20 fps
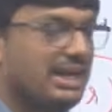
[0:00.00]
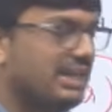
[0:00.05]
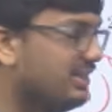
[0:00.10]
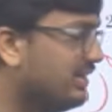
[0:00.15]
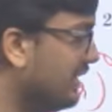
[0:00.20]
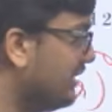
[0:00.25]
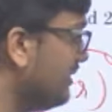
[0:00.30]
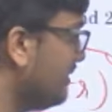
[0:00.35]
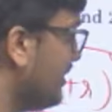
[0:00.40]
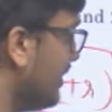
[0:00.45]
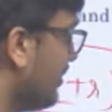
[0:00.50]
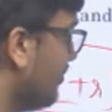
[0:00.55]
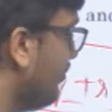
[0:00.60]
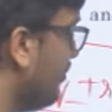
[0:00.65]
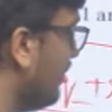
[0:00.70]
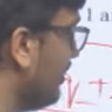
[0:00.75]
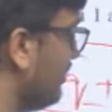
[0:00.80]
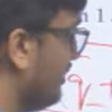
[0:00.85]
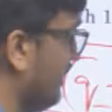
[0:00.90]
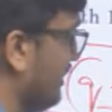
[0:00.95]
and then check
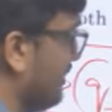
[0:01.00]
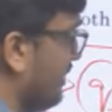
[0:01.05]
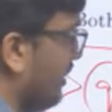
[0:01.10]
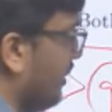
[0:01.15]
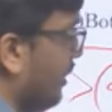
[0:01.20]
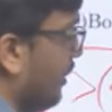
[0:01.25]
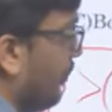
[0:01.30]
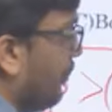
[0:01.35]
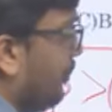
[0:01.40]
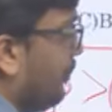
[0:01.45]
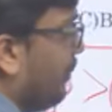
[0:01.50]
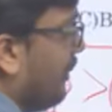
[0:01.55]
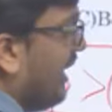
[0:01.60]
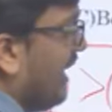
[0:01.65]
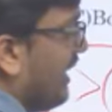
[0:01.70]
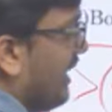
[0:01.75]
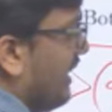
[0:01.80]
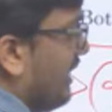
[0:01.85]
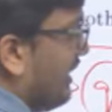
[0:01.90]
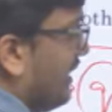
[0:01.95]
for this.
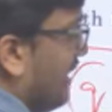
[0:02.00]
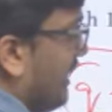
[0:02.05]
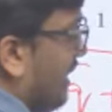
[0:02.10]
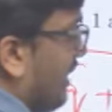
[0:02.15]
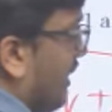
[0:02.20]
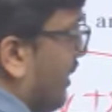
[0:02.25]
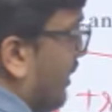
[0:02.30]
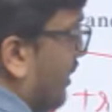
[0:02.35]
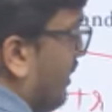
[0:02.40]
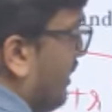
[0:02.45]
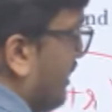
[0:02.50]
P greater than R.